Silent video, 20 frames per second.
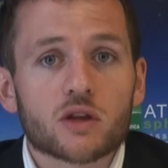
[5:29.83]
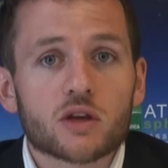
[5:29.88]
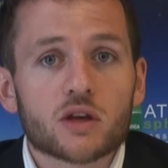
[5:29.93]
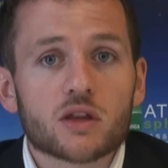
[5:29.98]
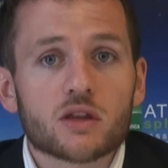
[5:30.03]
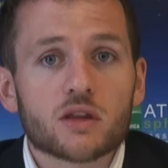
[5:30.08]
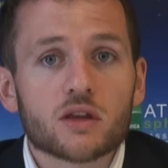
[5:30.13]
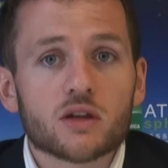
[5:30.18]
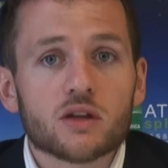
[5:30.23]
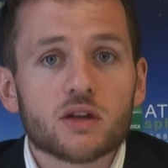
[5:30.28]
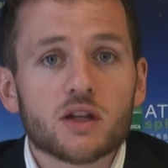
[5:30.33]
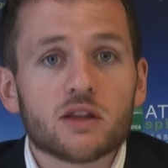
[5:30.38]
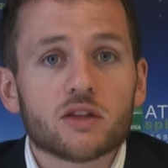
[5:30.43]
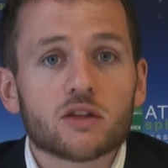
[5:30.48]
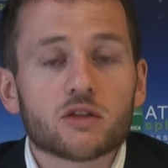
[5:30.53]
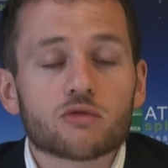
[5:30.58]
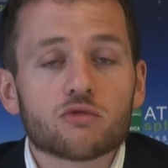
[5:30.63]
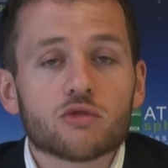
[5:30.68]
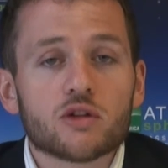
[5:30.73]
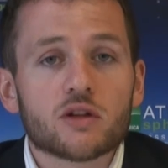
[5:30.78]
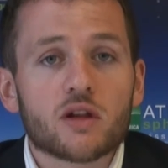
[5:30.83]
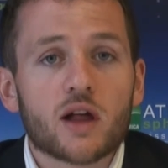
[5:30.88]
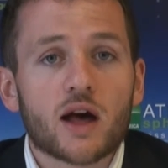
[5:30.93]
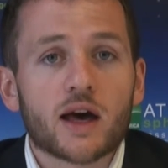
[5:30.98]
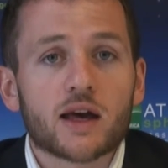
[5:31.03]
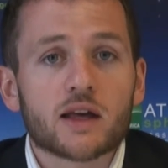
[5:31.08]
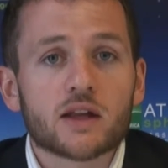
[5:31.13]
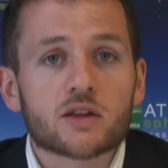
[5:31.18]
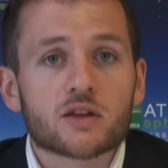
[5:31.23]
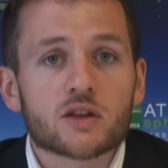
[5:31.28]
They, they need to
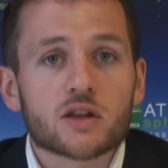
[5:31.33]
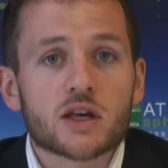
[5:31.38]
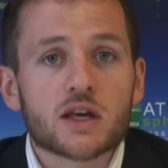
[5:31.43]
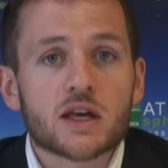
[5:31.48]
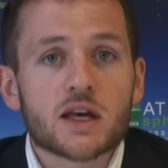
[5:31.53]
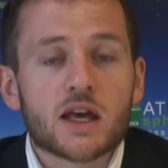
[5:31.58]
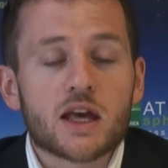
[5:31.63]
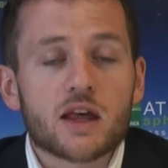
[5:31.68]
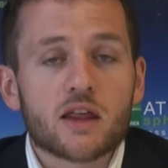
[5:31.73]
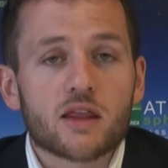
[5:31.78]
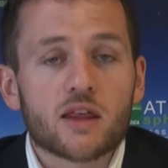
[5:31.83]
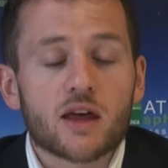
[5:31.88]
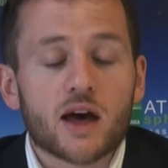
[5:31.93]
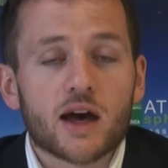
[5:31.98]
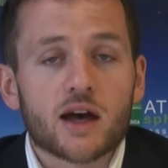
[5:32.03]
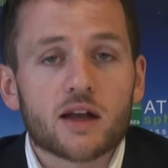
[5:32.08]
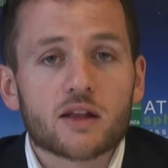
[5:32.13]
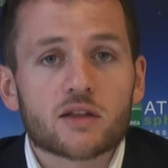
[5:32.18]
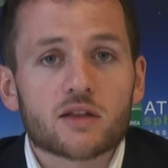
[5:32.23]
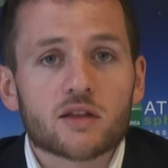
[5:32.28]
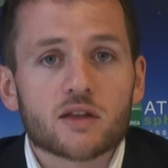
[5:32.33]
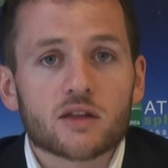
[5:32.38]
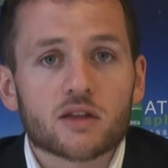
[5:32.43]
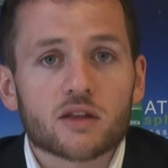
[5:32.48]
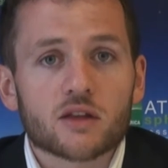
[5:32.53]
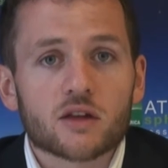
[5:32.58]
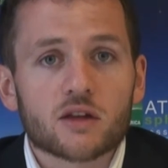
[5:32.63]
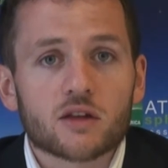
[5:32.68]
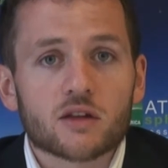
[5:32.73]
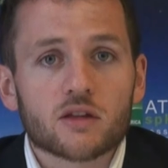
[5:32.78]
realise that
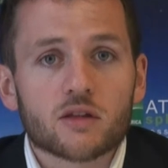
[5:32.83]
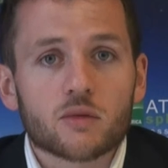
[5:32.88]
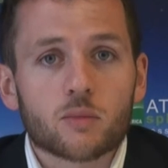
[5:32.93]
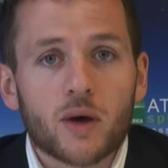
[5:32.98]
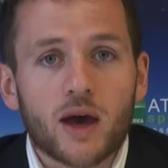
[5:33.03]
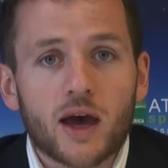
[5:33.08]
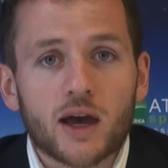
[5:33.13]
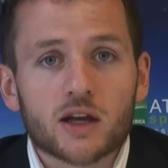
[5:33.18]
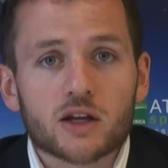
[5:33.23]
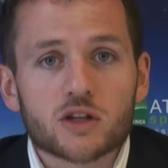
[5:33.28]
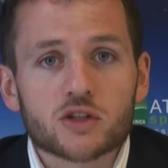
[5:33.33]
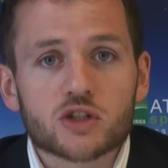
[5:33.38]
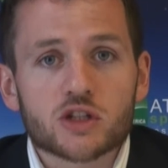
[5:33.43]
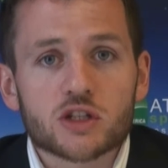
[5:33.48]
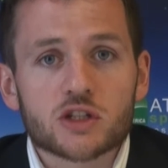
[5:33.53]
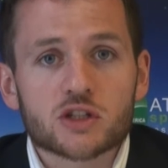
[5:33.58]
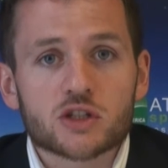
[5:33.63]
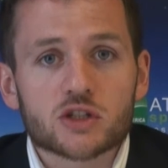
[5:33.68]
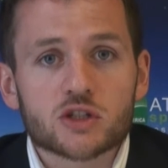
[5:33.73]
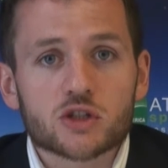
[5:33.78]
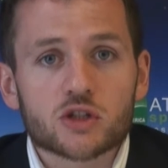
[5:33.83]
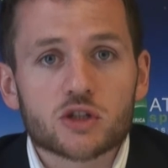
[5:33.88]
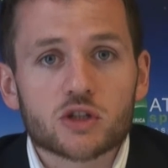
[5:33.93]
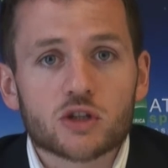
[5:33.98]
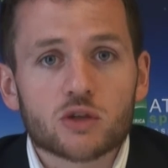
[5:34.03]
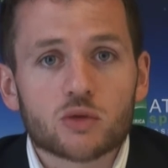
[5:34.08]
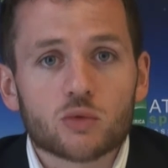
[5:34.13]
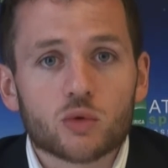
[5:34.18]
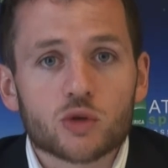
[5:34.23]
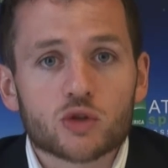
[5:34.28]
the, the packages
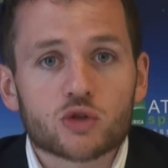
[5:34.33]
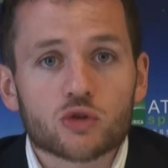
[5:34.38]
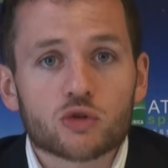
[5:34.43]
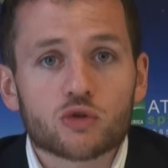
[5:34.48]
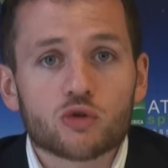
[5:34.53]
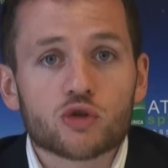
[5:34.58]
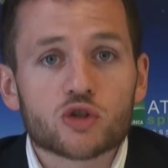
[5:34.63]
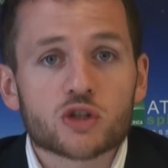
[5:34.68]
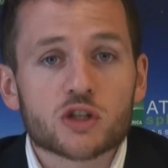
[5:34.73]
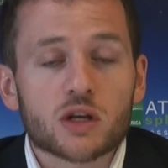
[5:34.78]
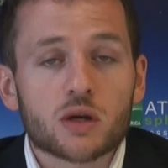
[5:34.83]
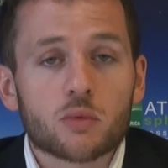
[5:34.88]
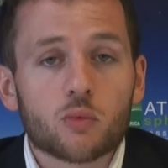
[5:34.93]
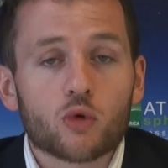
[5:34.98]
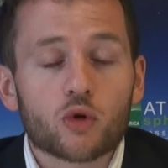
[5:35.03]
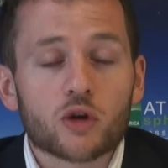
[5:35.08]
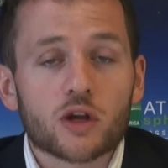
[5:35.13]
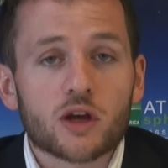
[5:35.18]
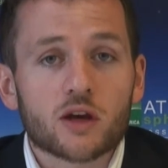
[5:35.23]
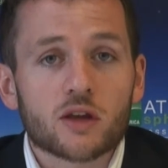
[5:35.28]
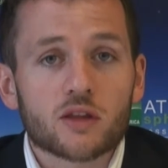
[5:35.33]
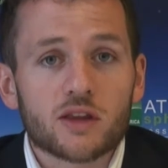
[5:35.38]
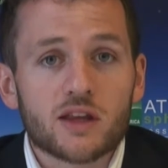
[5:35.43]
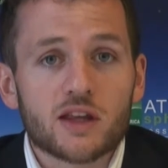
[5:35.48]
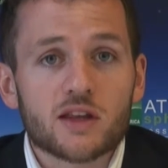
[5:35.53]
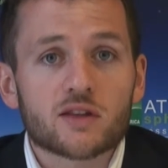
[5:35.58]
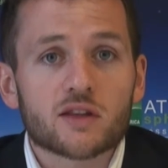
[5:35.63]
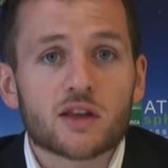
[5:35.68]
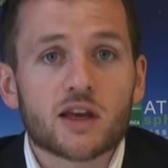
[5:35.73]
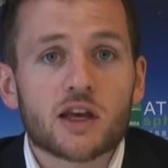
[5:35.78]
which are using ammonia
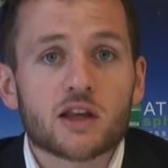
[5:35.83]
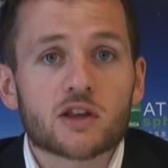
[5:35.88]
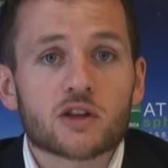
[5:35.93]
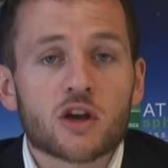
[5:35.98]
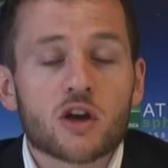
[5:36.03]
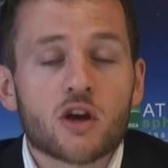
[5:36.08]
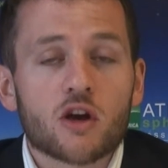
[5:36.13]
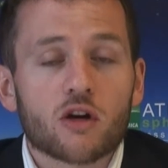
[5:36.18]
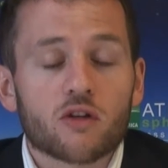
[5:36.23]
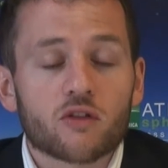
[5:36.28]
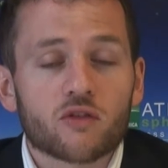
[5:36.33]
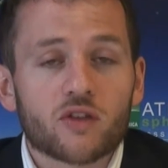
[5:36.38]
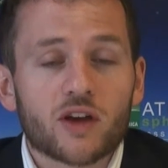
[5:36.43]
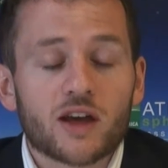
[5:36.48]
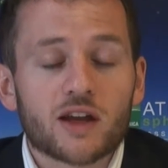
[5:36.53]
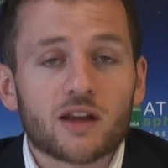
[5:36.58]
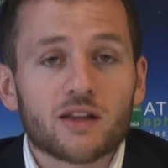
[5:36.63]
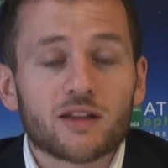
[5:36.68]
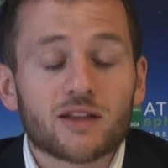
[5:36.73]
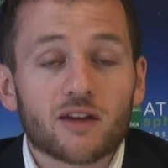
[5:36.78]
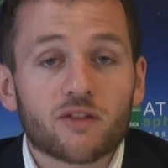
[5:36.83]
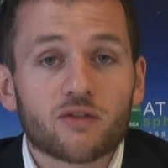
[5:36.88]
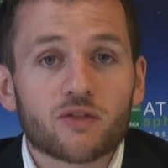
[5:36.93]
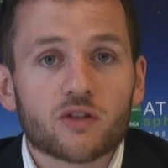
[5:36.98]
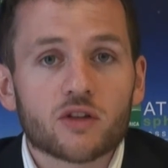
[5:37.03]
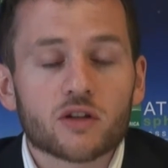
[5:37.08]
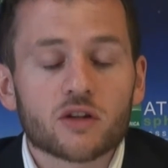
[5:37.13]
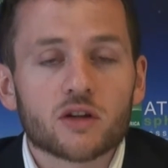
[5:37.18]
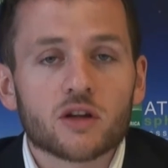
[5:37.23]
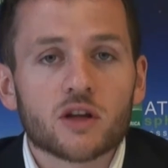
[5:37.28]
these days are very
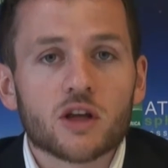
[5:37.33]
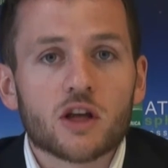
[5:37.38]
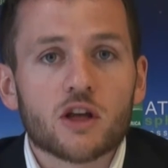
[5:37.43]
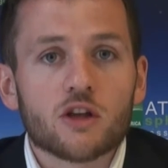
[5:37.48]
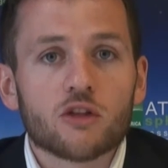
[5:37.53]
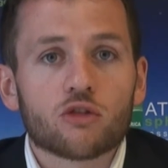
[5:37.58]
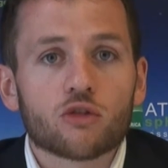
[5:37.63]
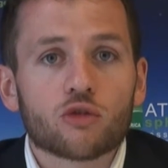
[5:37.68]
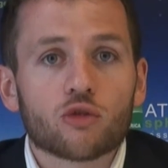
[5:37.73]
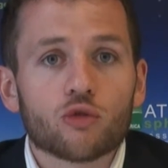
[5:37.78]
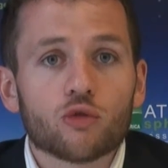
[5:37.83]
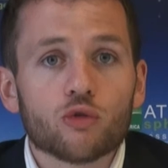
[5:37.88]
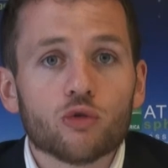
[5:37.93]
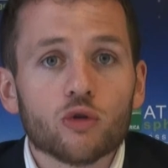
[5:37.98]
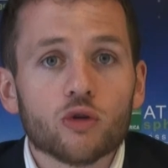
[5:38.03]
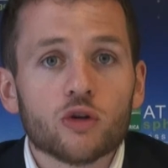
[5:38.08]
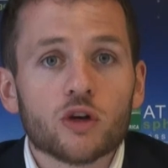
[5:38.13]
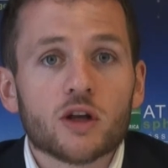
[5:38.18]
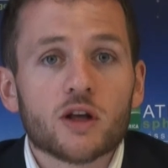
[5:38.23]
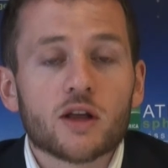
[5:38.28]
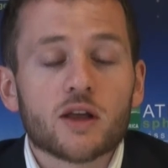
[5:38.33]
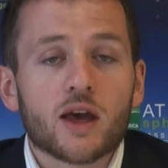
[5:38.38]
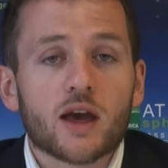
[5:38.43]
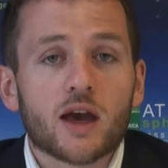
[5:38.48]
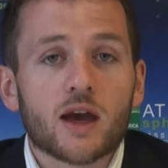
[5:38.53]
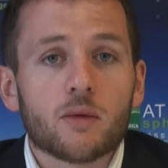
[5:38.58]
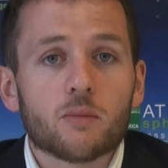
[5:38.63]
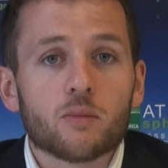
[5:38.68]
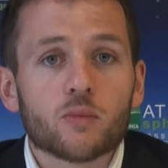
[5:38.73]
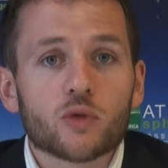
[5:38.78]
different to
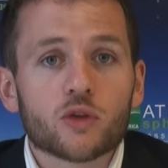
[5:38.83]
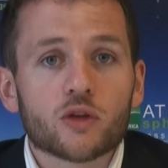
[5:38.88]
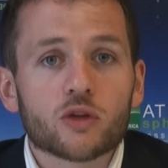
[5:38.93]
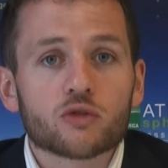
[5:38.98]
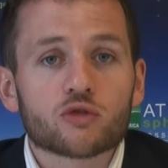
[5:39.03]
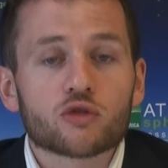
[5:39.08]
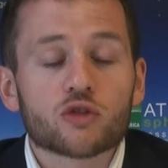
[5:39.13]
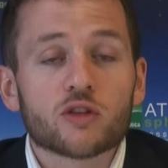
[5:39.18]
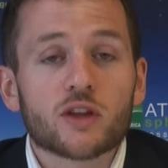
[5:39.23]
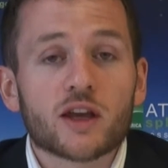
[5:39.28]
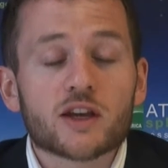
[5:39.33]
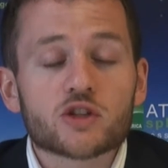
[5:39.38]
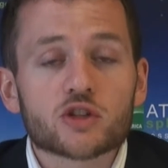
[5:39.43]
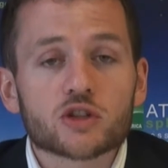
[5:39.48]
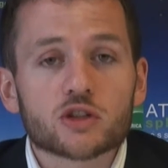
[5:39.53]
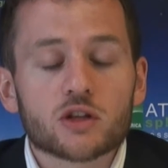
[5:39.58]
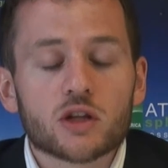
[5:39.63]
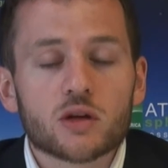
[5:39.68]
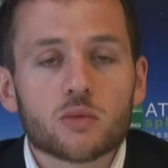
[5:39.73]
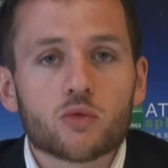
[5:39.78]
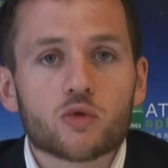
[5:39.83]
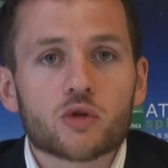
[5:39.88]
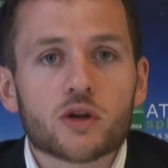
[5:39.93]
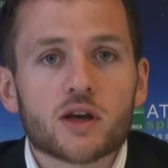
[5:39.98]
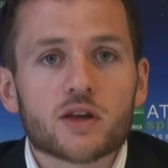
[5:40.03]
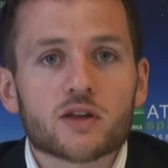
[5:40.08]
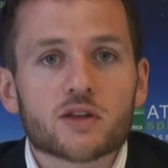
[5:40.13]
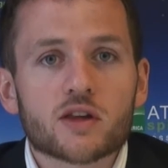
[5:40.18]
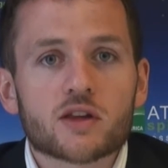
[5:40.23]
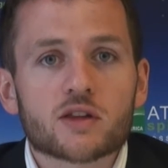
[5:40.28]
um, the traditional
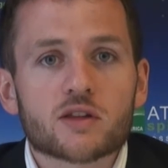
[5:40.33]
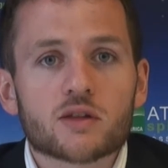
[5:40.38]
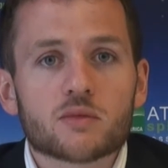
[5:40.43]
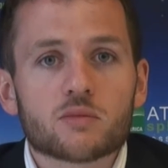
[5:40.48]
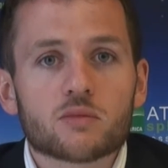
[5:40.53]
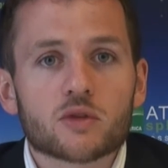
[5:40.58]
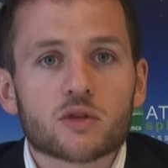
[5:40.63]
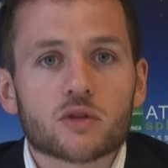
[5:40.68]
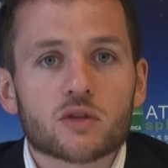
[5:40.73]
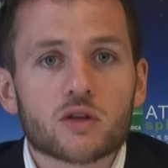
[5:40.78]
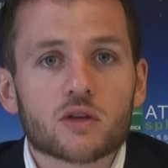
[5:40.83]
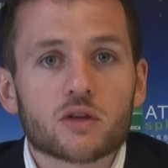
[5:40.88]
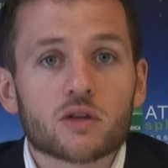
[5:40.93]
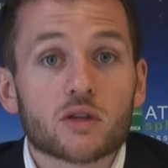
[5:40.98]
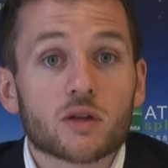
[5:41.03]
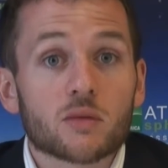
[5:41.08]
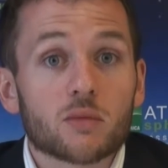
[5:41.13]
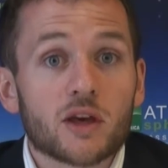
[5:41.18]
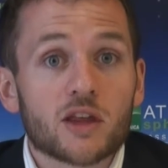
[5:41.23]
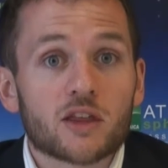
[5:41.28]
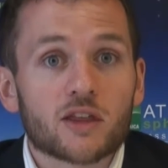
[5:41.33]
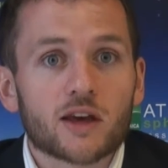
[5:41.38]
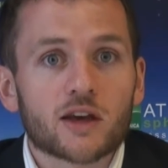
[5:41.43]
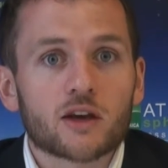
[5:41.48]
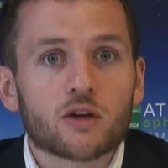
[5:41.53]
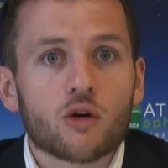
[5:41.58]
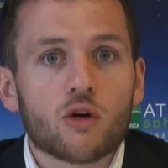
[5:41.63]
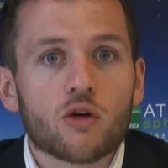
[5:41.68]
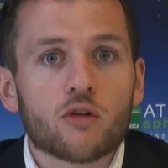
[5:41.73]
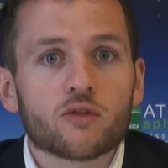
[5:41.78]
ammonia systems that they may
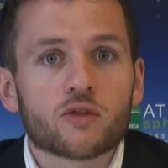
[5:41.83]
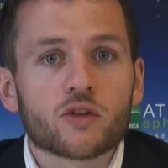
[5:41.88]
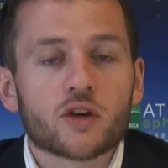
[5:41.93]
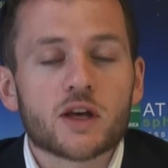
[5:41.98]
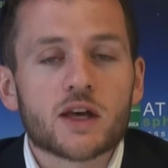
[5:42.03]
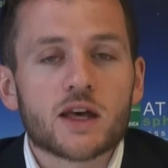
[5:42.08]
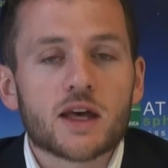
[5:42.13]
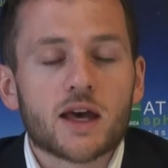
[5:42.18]
think of.